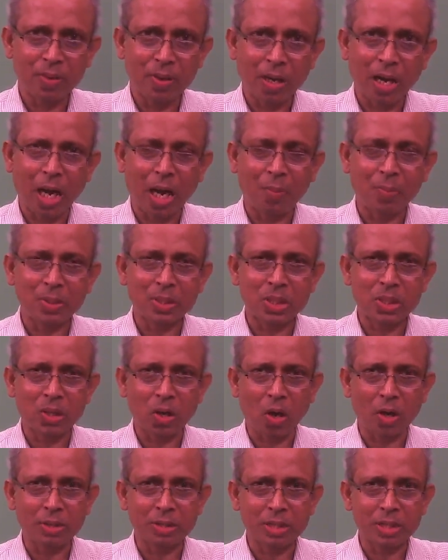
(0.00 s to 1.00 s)
how much
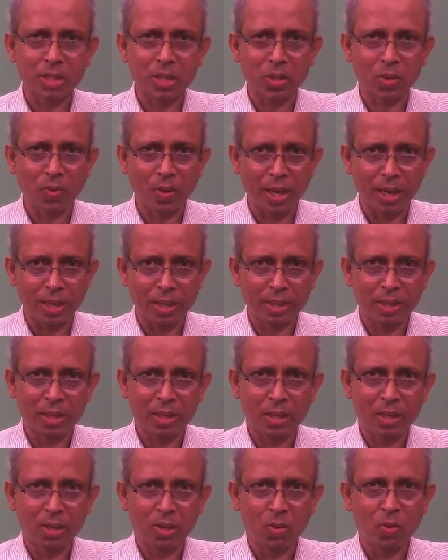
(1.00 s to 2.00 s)
torque is required
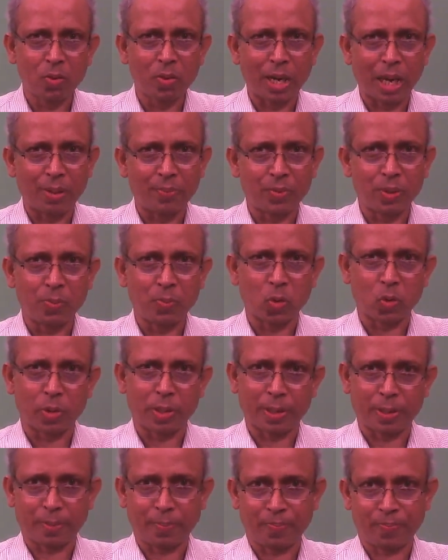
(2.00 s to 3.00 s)
to drive the motor.